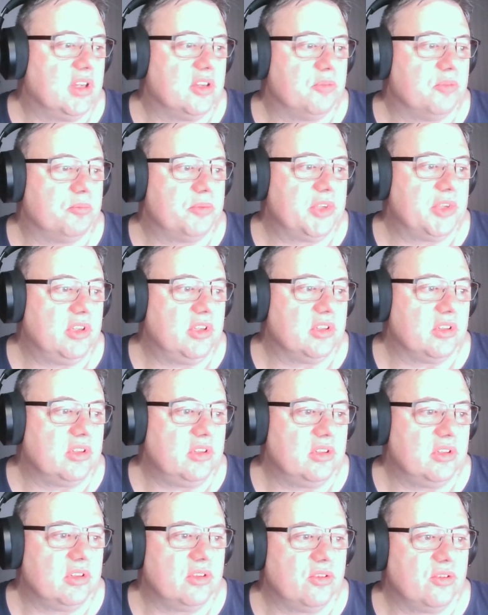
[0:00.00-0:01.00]
But you
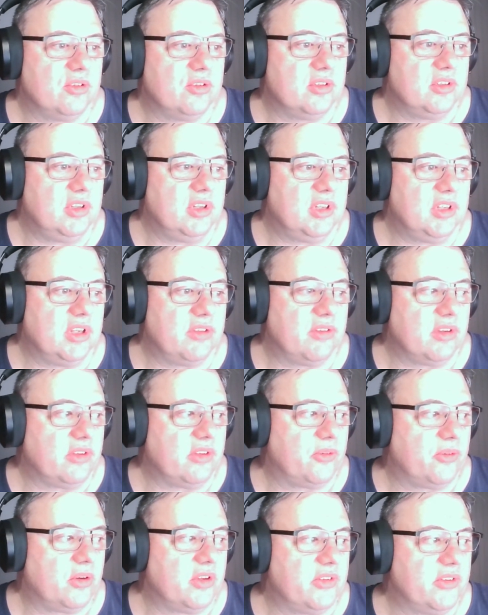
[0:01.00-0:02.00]
learn and you get things
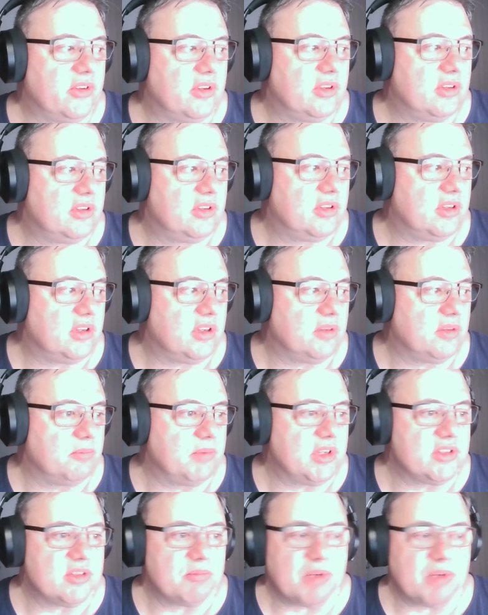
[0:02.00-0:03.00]
right
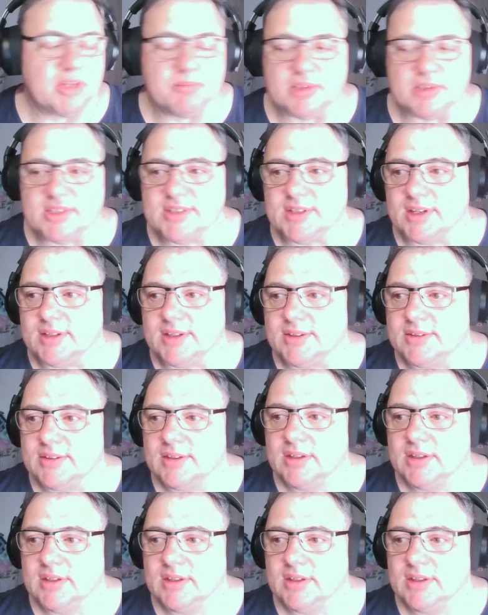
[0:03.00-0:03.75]
as you make mistakes.